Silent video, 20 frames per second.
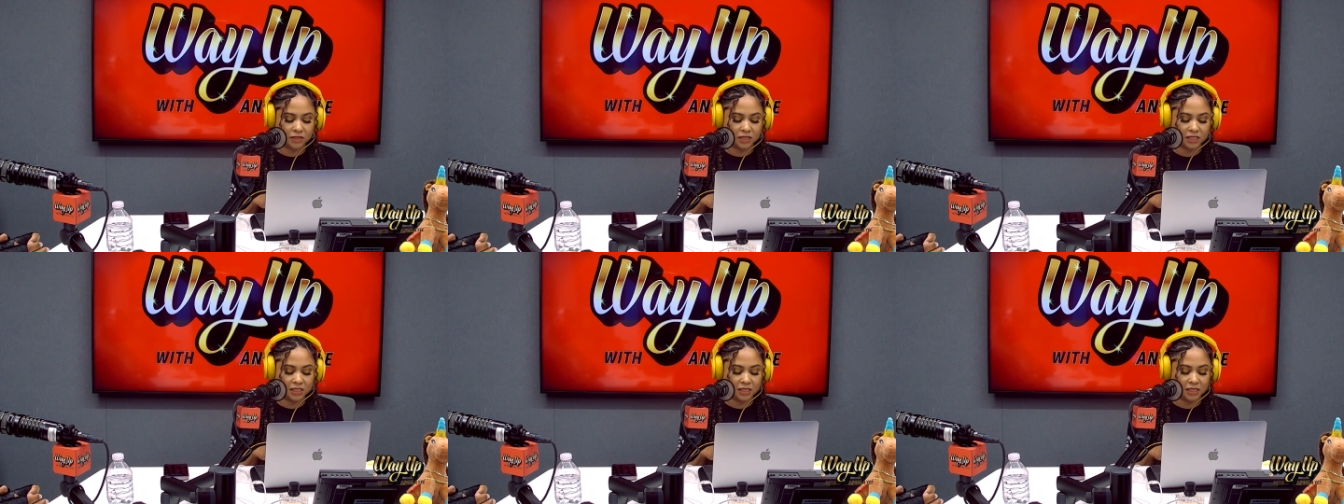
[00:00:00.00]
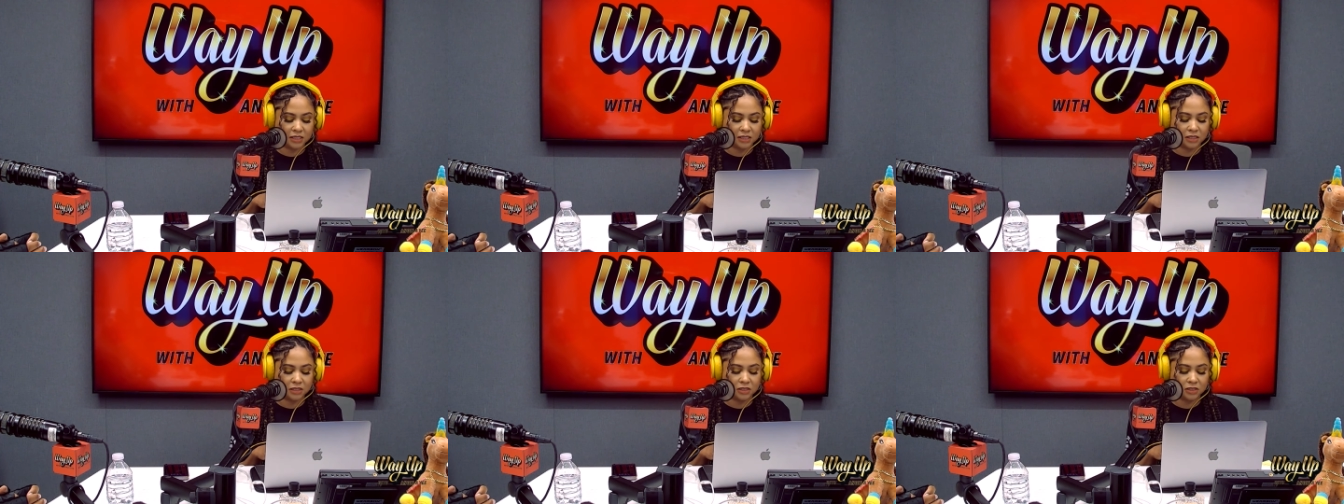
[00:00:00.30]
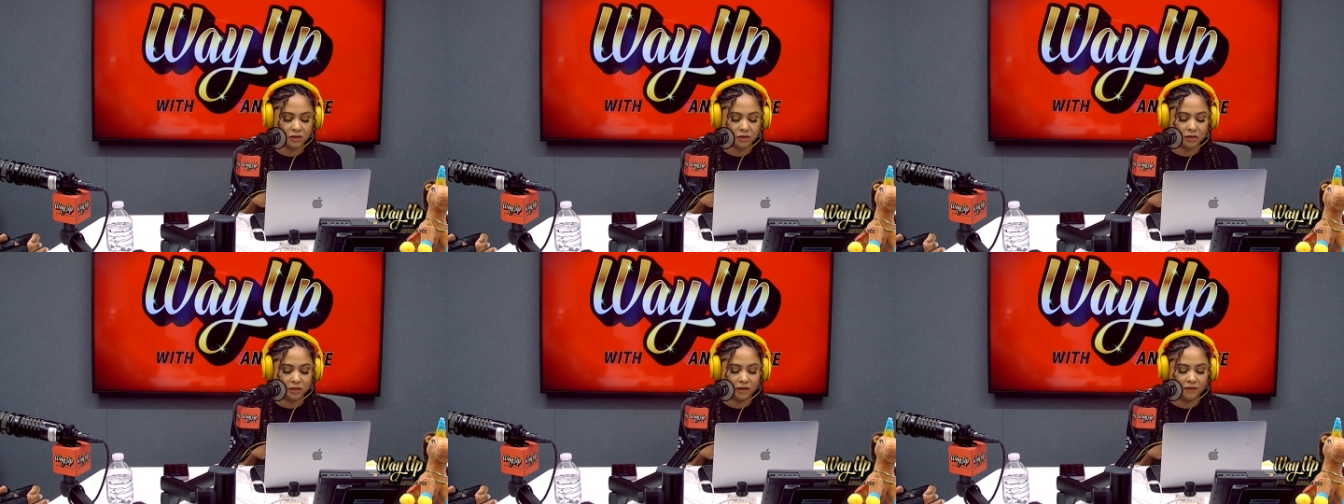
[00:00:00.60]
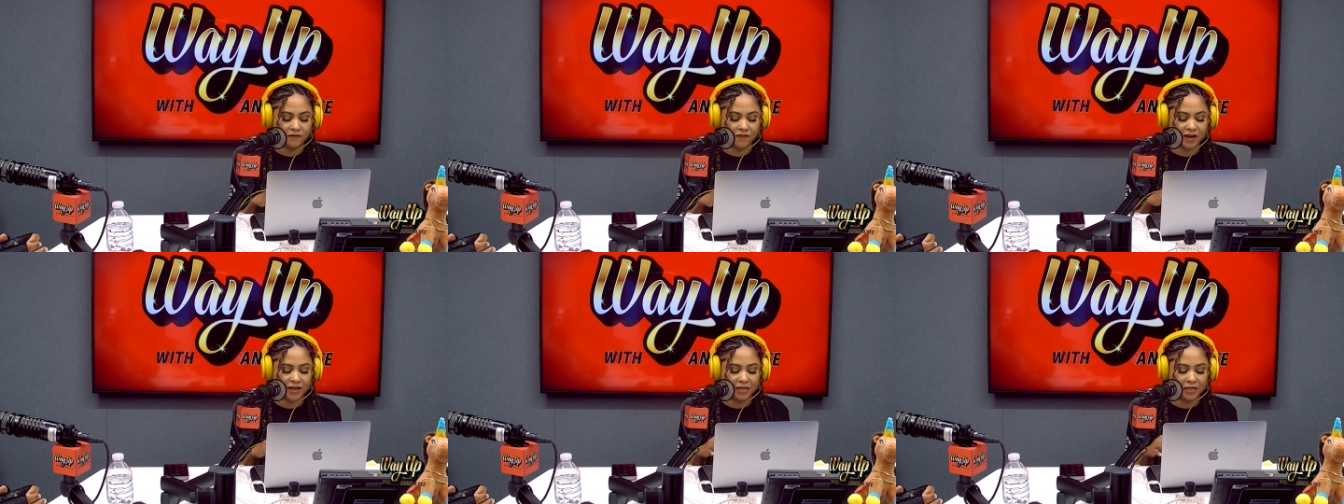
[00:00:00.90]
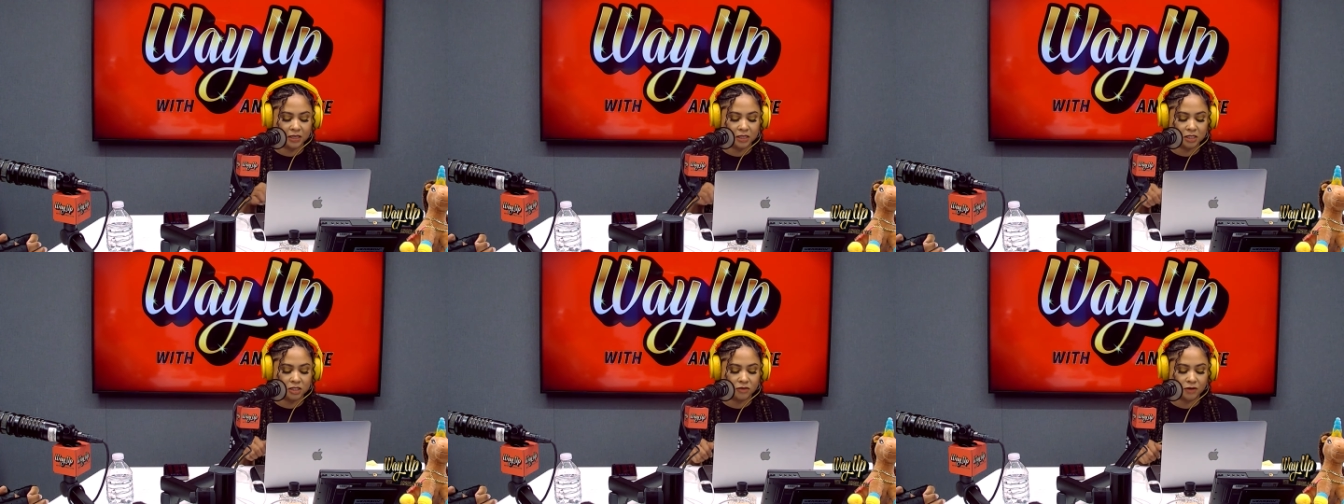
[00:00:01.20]
He said it's a journey of mm-hmm.
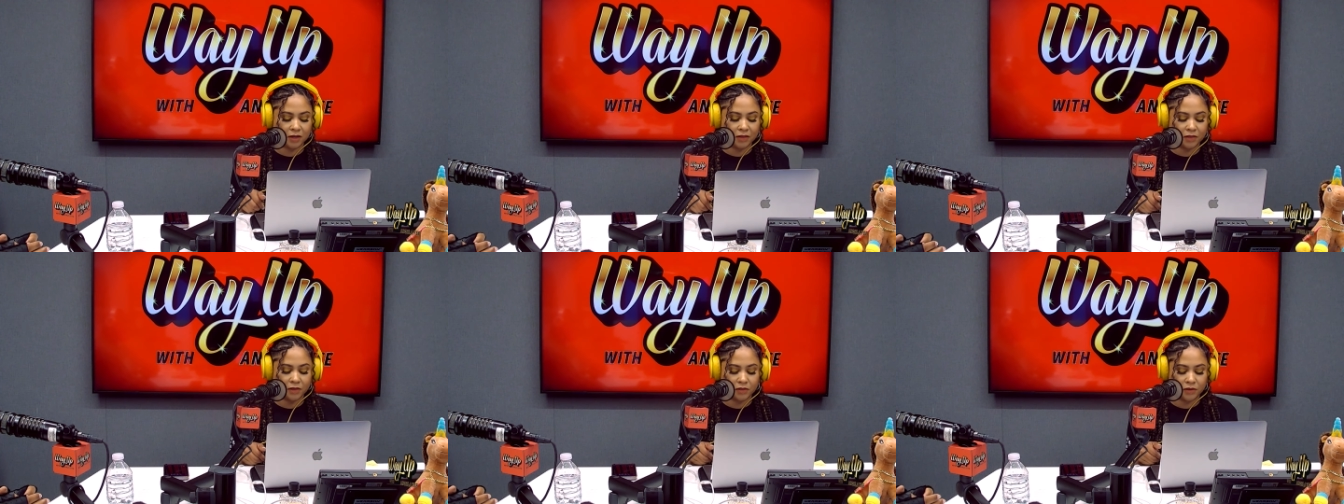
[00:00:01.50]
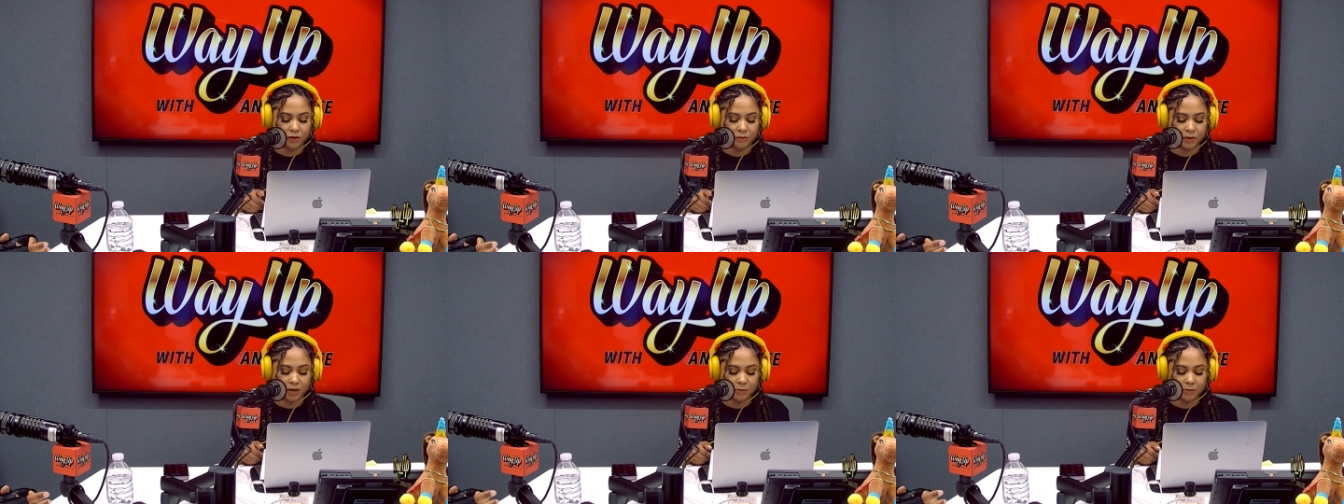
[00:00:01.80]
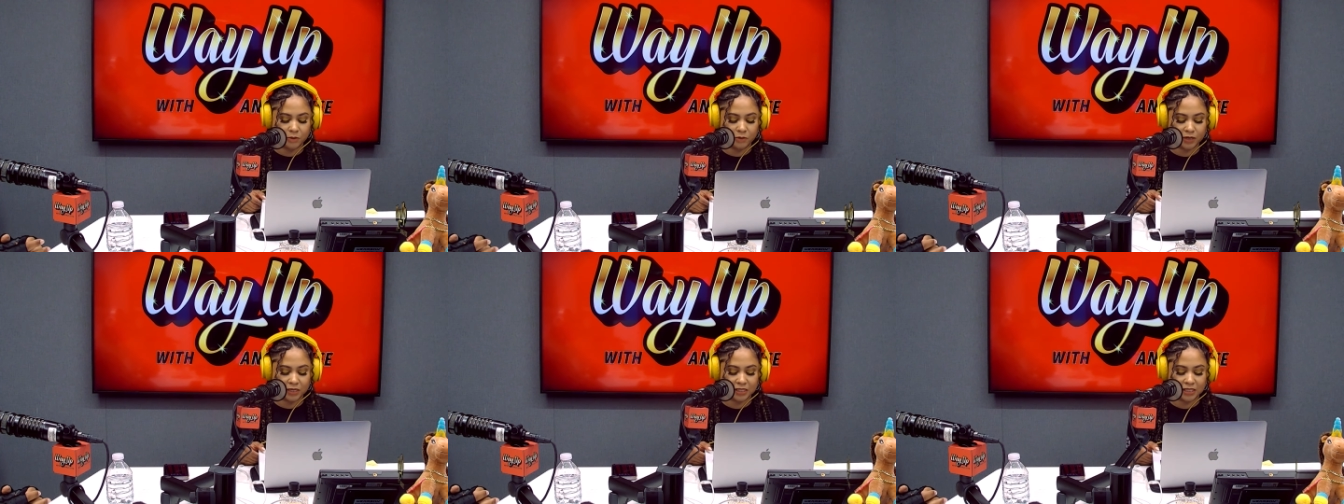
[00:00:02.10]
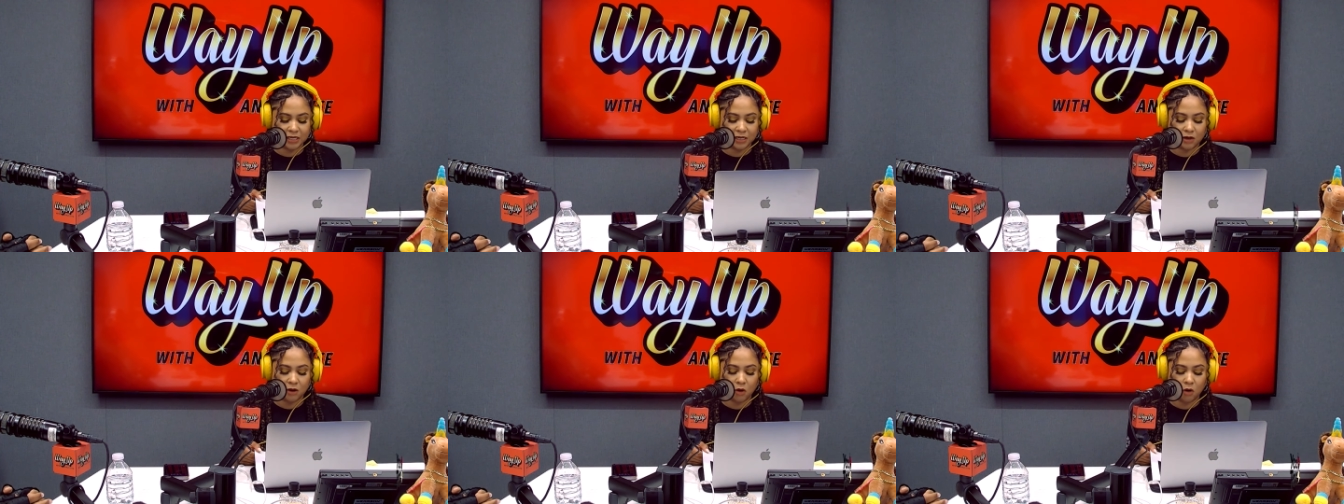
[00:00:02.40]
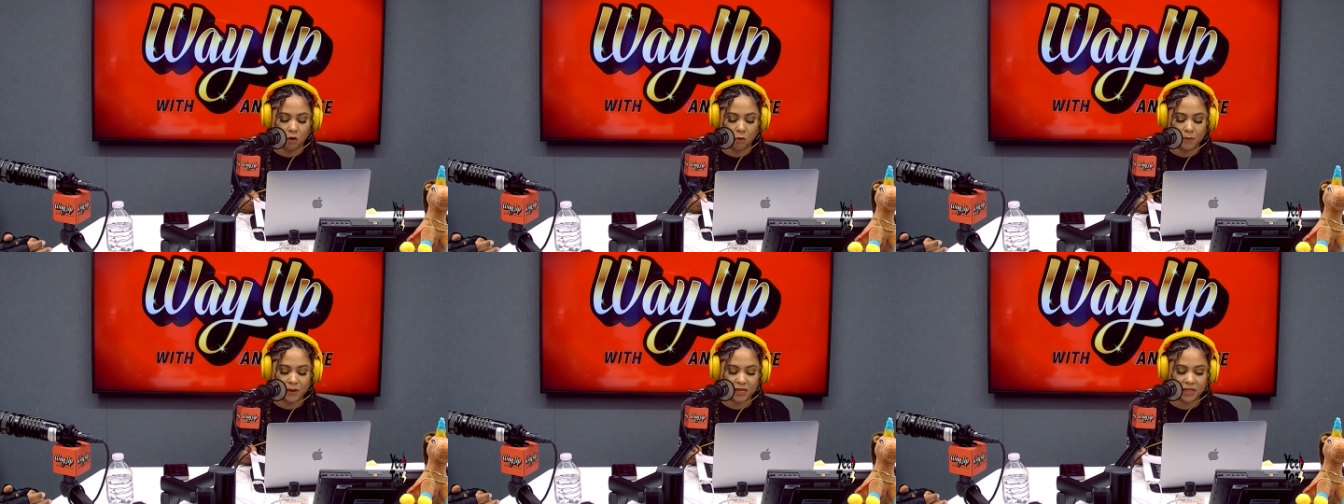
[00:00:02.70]
finding strength in their memories and
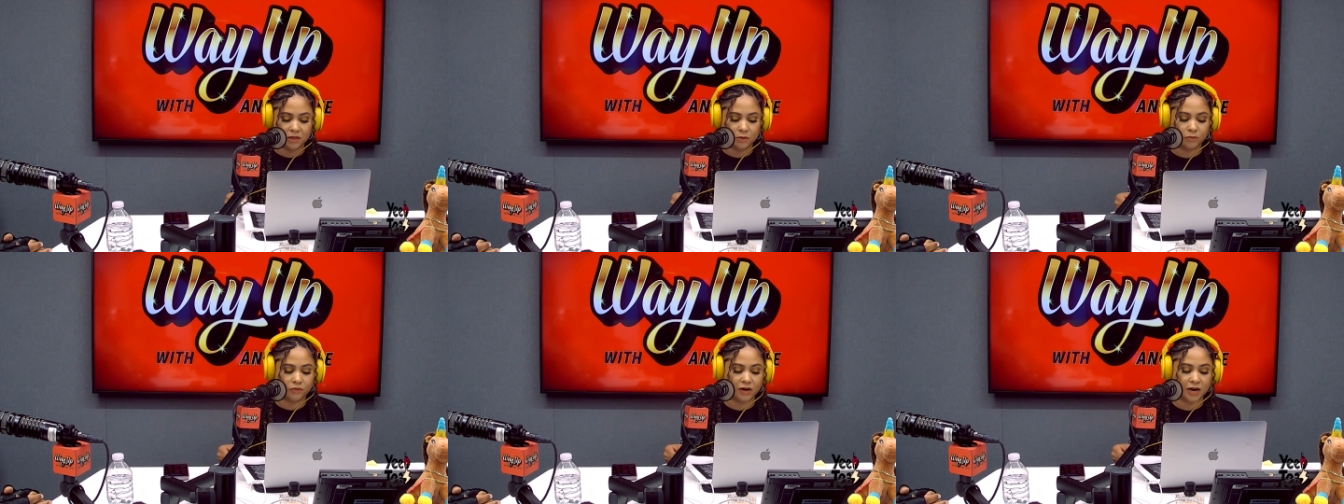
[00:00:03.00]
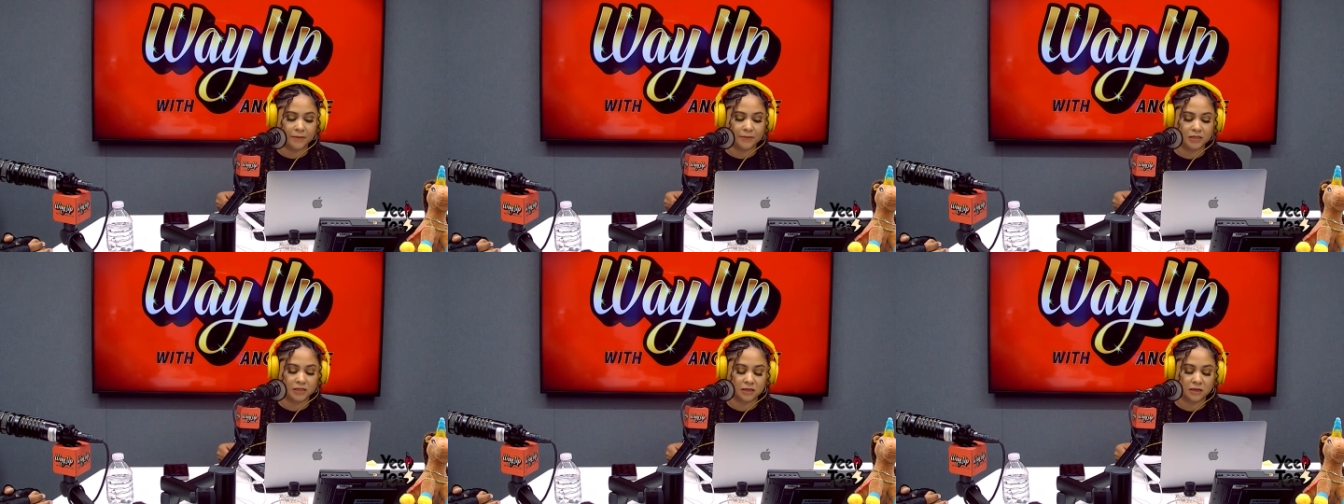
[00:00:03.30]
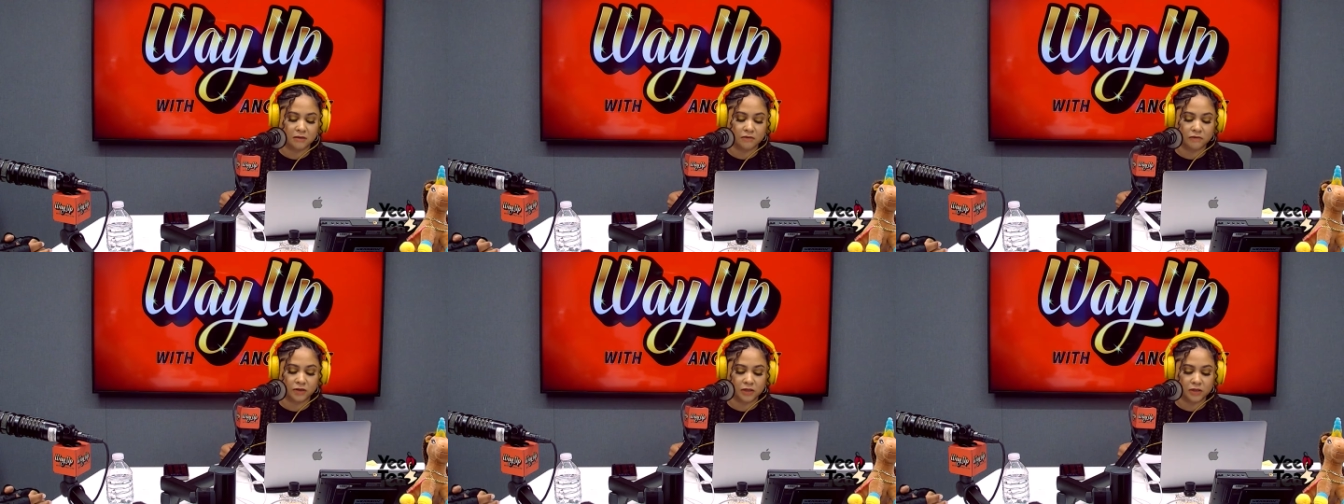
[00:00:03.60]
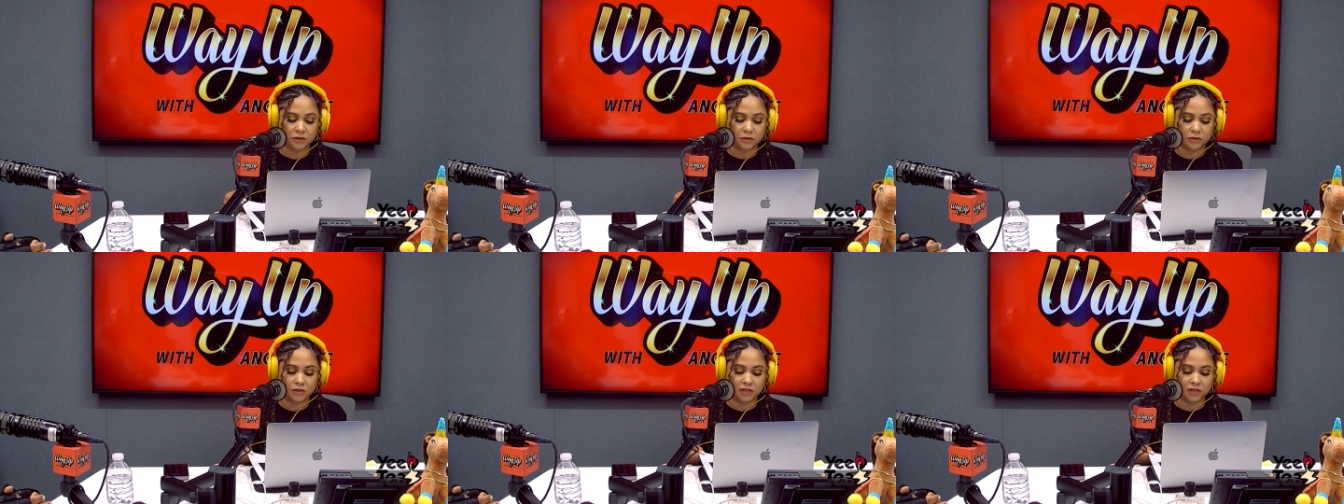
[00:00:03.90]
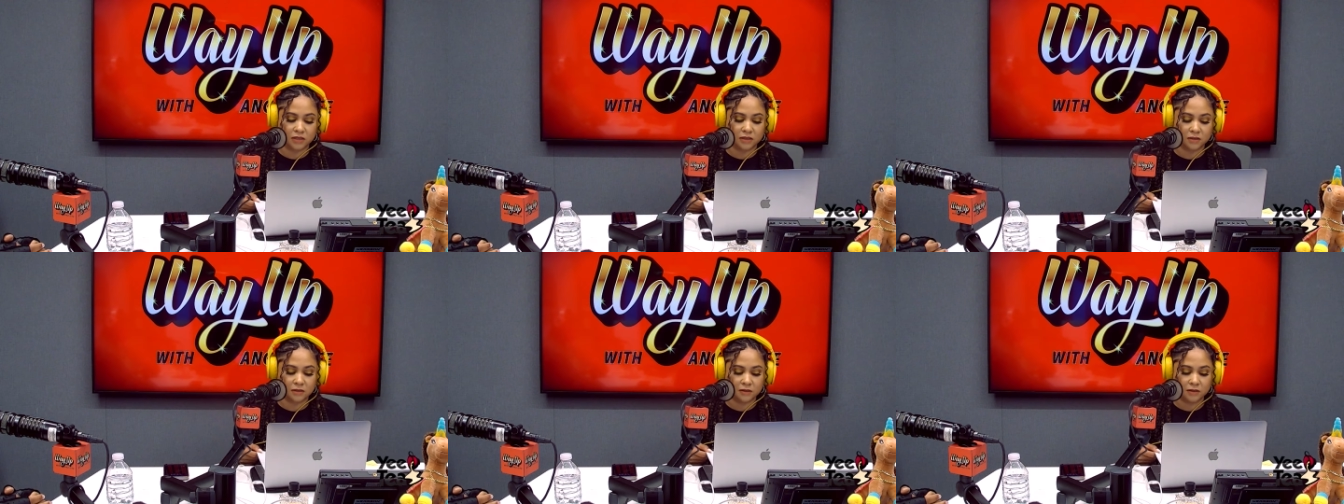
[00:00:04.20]
hope in the promise of reunion.